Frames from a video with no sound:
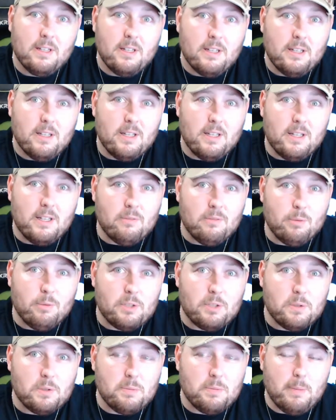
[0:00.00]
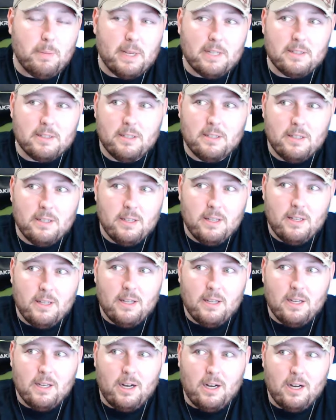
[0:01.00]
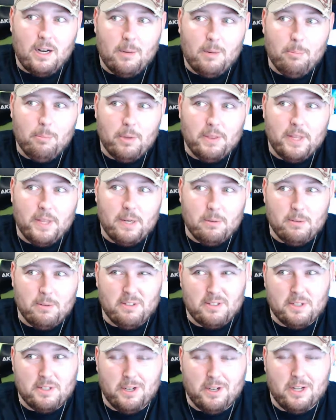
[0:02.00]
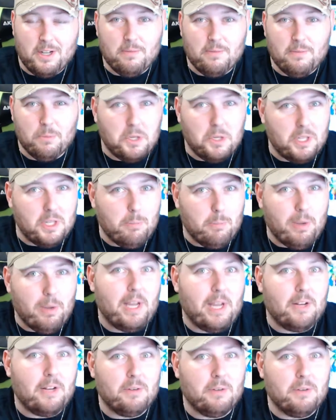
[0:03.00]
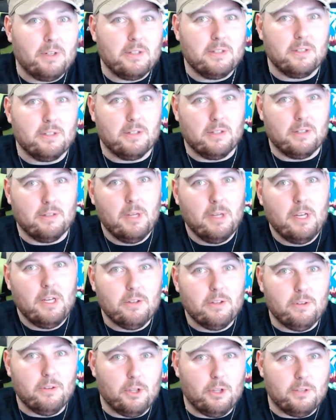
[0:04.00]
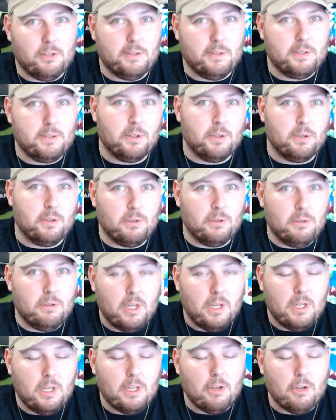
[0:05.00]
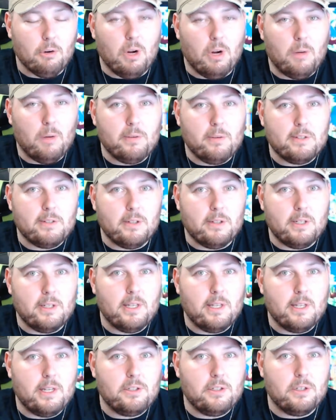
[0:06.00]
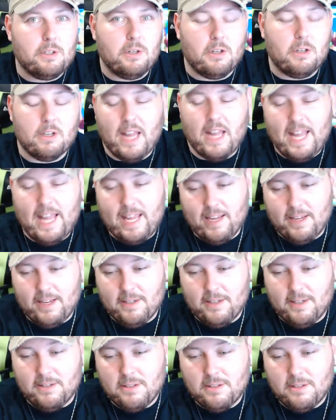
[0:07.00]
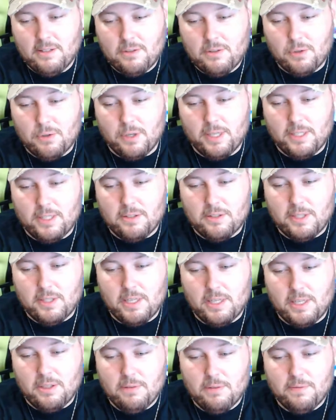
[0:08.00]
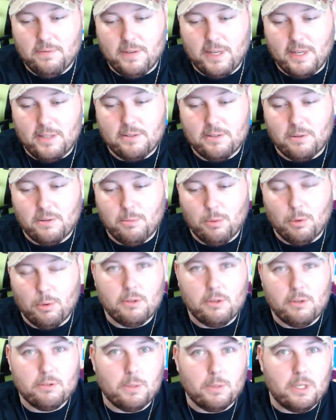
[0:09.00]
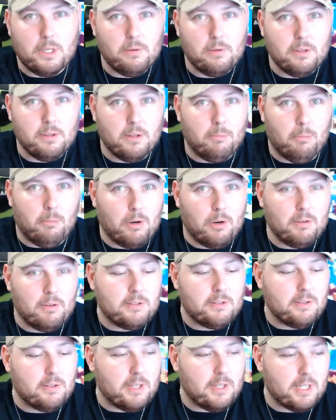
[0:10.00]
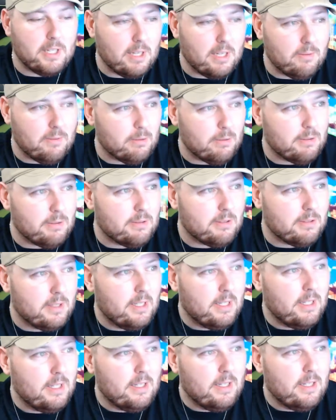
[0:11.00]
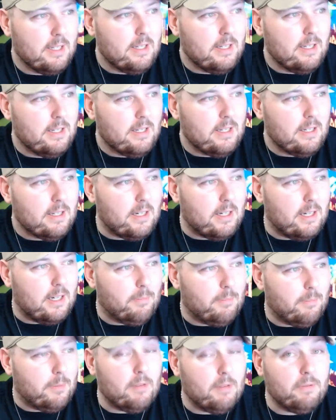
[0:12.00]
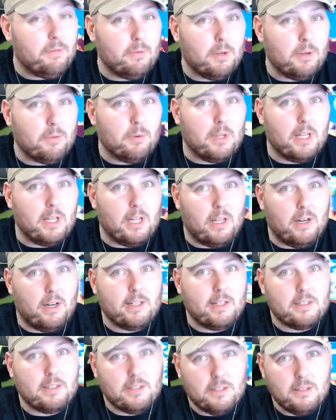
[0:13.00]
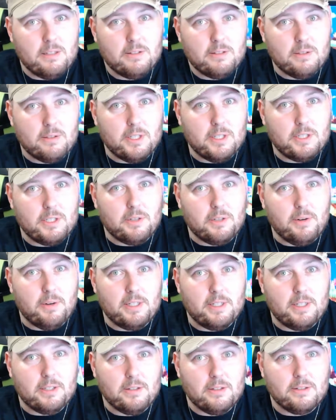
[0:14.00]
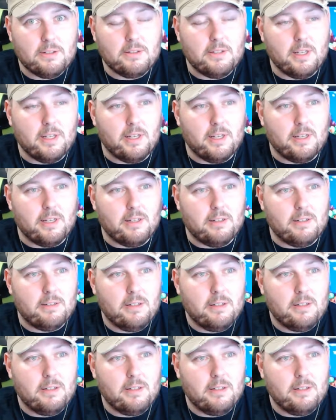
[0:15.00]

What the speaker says: in retrospect, but that was kind of really pandering to those of us who grew up with Sonic the Hedgehog and trying to get new fans on board as well with the modern Sonic levels. I for one really liked Sonic Generations, and